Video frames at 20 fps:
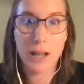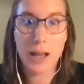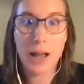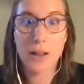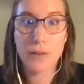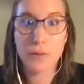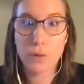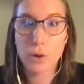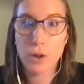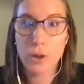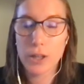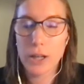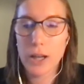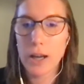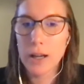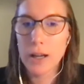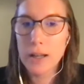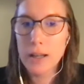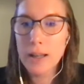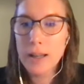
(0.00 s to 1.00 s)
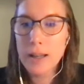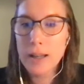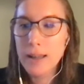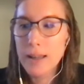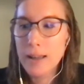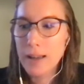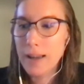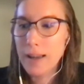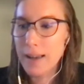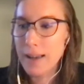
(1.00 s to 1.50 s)
California,
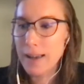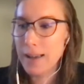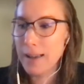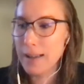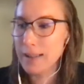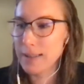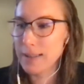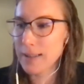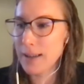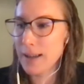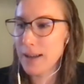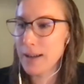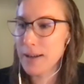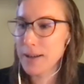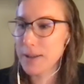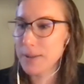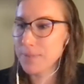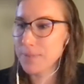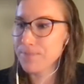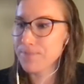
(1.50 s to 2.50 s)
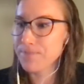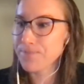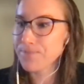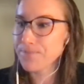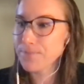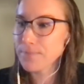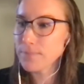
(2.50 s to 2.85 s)
and